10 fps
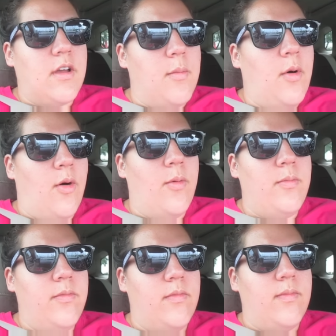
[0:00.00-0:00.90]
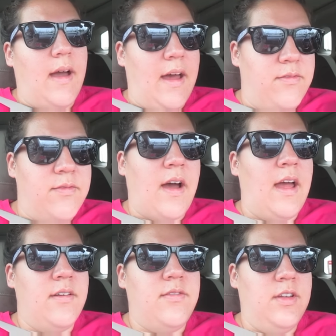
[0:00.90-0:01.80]
come home at
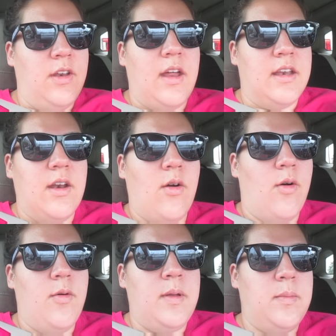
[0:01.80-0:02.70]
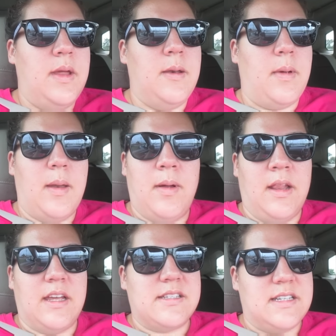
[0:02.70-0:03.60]
five, you know, I'd get home and be in bed by
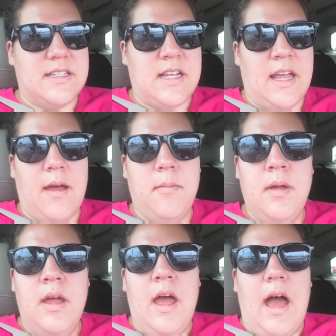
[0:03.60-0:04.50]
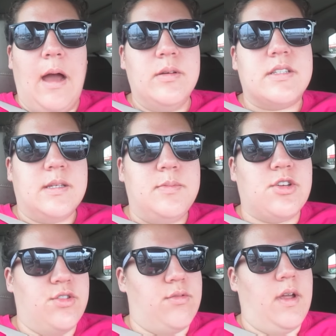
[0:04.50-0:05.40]
like six a m I would sleep
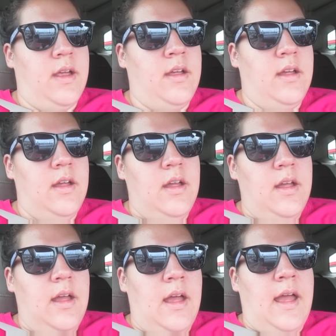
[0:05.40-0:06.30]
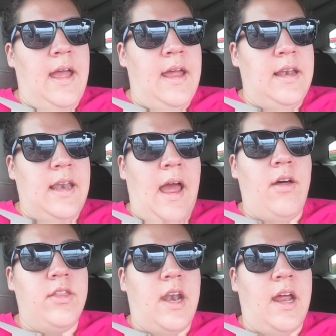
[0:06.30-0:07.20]
till three. And
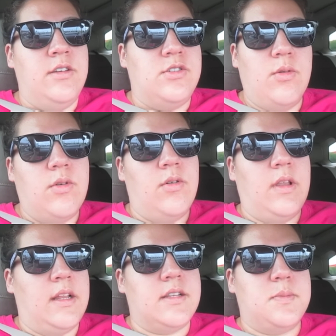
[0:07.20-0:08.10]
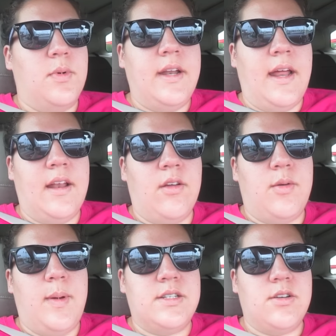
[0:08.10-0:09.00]
now that I don't go, like this morning I didn't
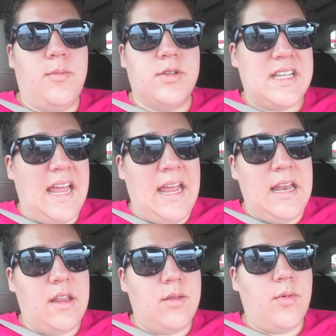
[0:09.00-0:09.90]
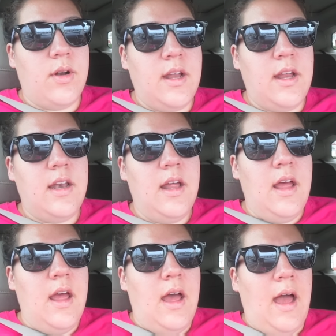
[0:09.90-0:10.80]
go to bed till almost eight in the morning,
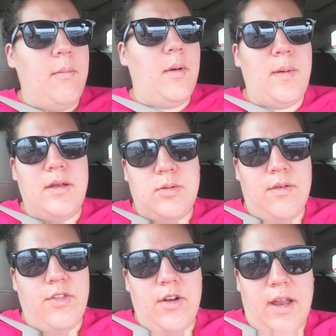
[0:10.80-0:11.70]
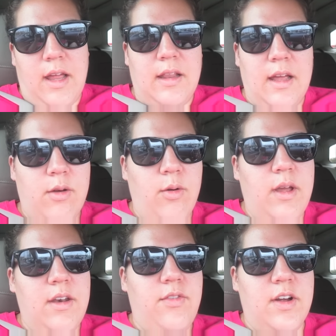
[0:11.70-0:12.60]
I'm up at twelve thirty. Like, who
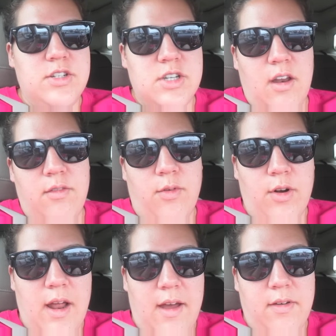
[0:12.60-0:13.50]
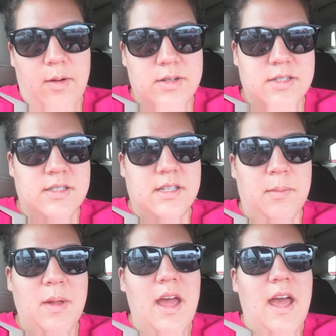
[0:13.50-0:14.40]
can function on four and a half hours of
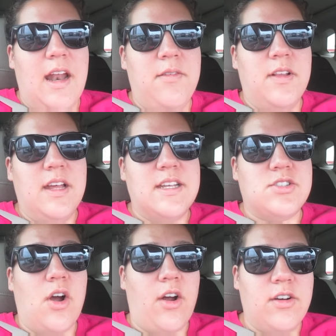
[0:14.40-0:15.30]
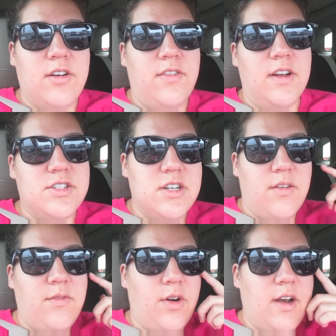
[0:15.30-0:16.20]
sleep? And I feel like it's harder to function
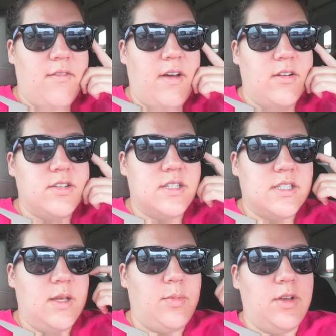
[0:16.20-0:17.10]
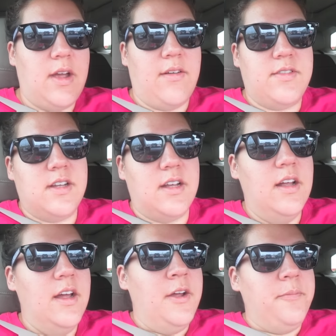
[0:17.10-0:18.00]
on four and a half hours of sleep when you have to
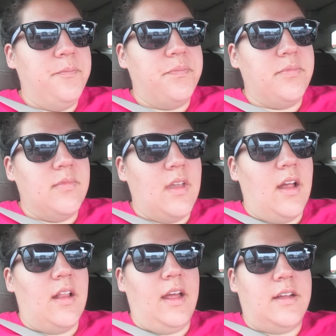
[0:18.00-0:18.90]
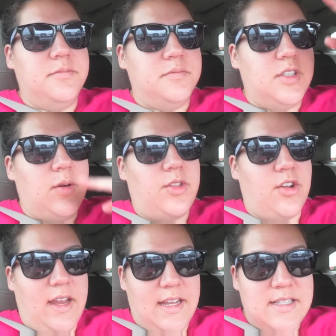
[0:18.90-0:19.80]
like deal with
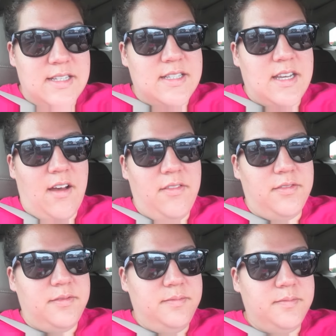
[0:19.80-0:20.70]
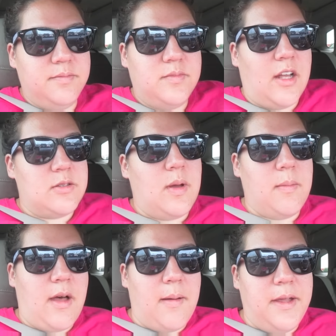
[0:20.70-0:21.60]
your kids and stuff. That's why
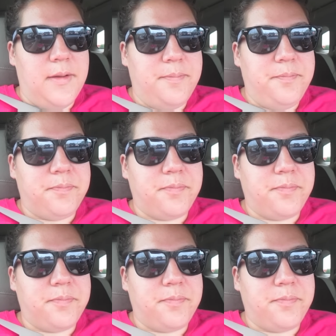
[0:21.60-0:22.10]
I'm coming